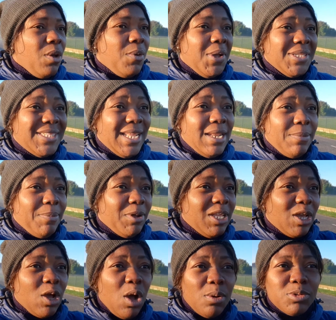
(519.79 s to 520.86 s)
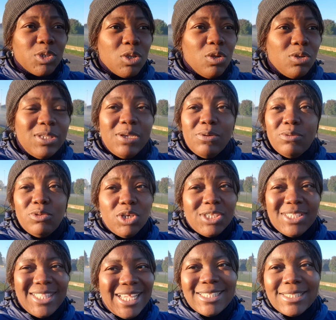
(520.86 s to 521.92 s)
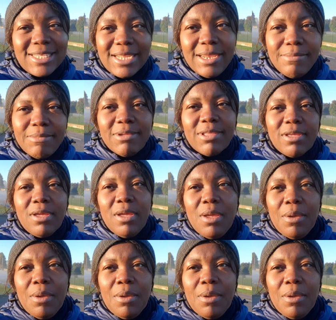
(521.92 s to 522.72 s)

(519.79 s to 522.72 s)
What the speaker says: Once anybody comes close, he will just start screaming.